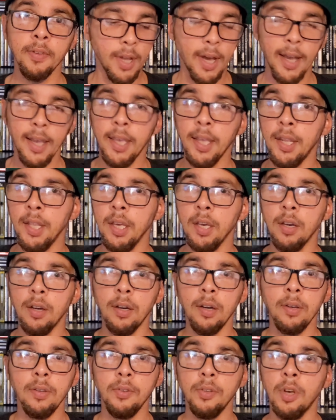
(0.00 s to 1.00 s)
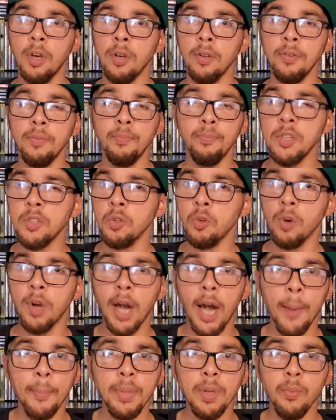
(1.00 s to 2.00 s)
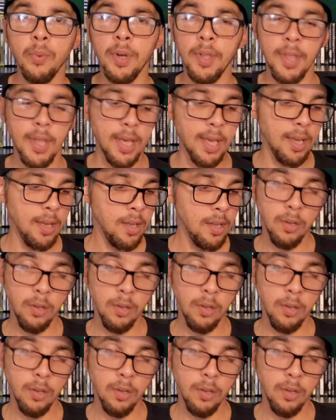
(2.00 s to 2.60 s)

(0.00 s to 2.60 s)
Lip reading: You're not getting a digital copy with it,